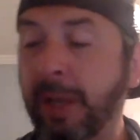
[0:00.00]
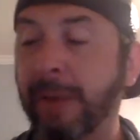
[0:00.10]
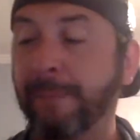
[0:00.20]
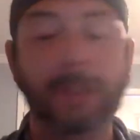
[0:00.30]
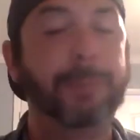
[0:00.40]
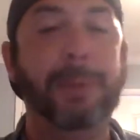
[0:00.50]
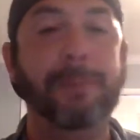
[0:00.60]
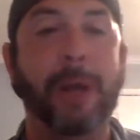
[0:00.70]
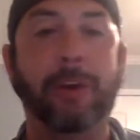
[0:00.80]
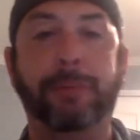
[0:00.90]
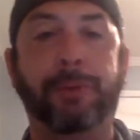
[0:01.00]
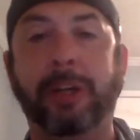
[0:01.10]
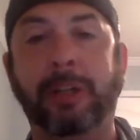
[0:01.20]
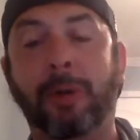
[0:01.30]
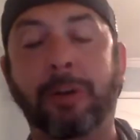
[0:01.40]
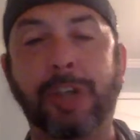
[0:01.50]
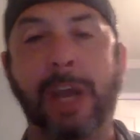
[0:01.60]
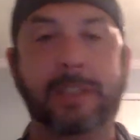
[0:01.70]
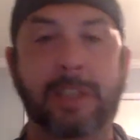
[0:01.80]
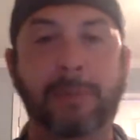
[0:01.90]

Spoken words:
it must be better to play Lamar Jackson.